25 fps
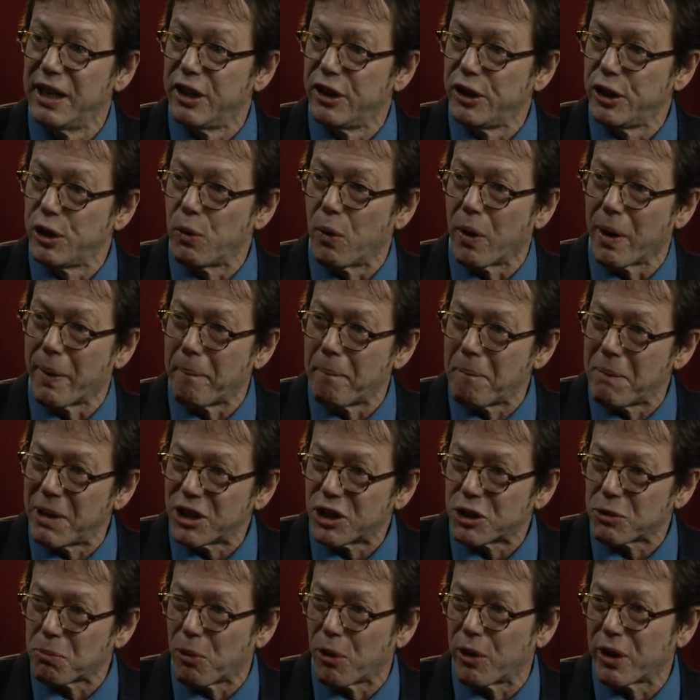You are
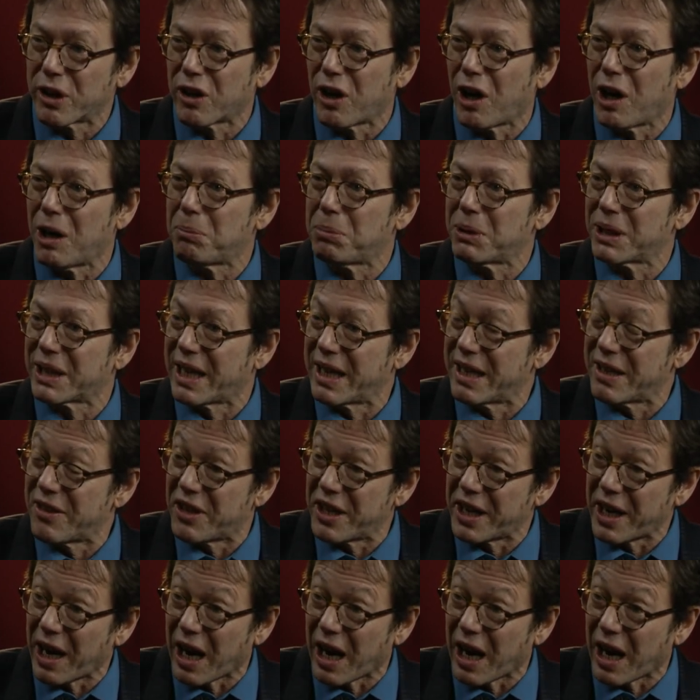much more complicated than